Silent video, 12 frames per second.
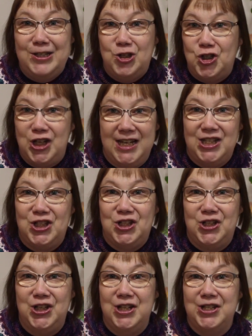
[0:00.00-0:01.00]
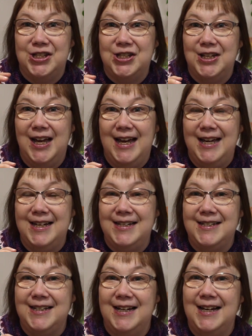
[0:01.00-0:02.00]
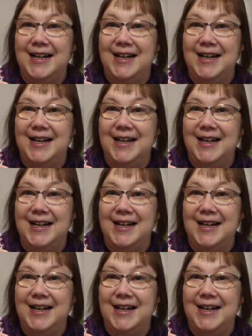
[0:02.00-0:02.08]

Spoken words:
gestures and